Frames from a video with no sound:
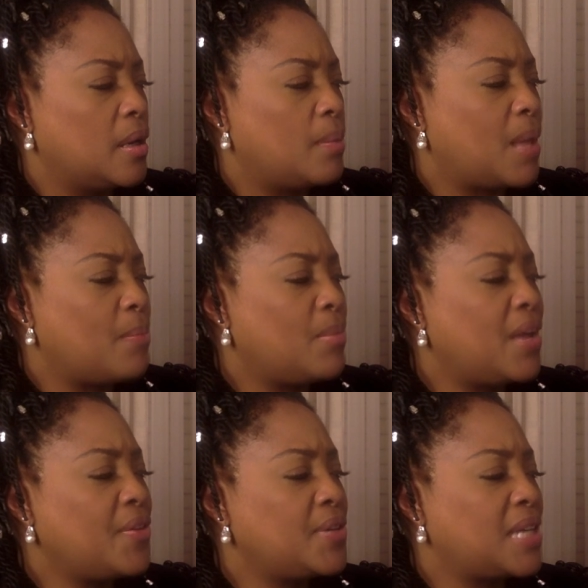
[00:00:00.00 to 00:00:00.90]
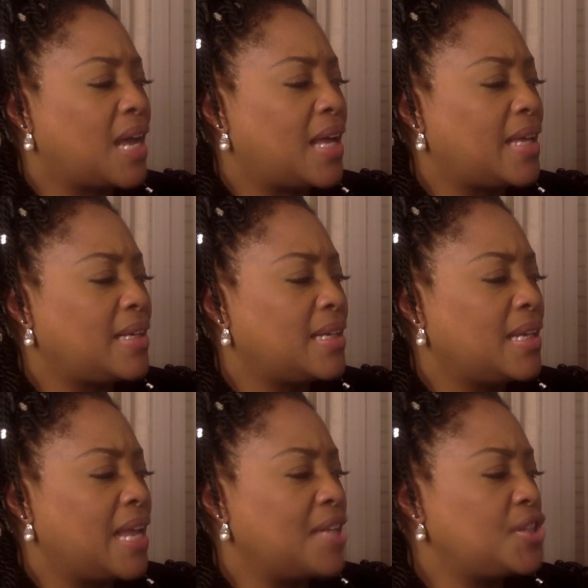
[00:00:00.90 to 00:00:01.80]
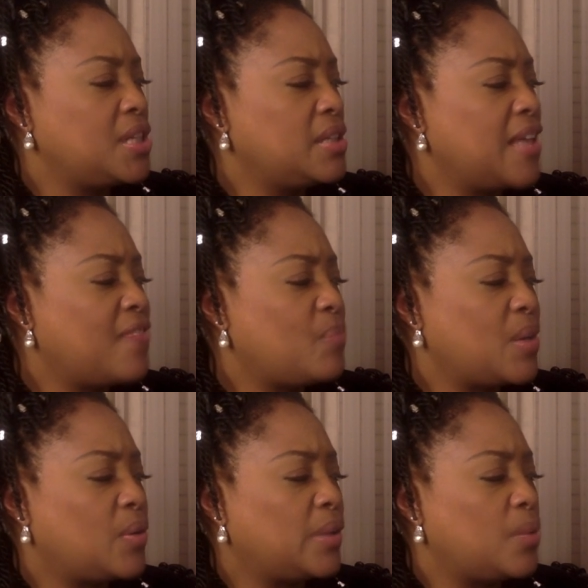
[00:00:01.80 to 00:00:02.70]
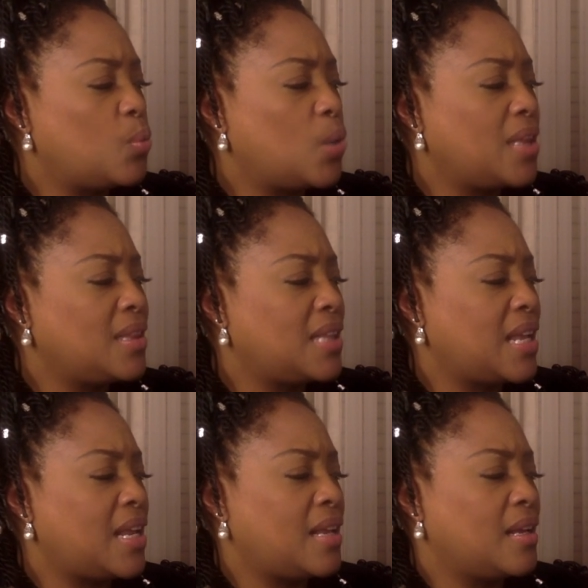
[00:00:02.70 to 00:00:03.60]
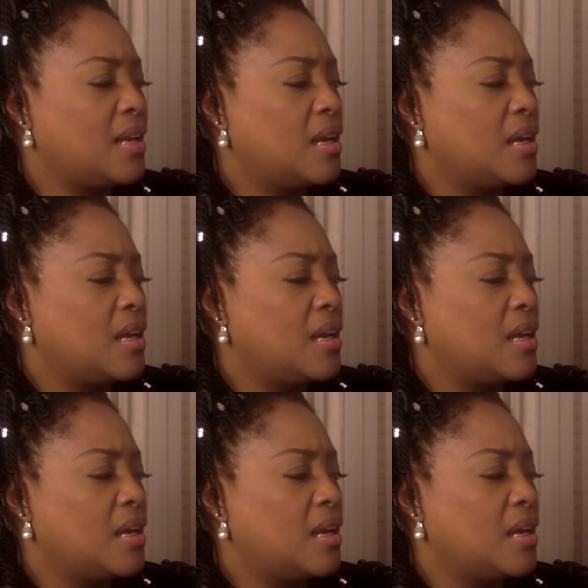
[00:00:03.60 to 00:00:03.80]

My mother died, and she left me only one thing,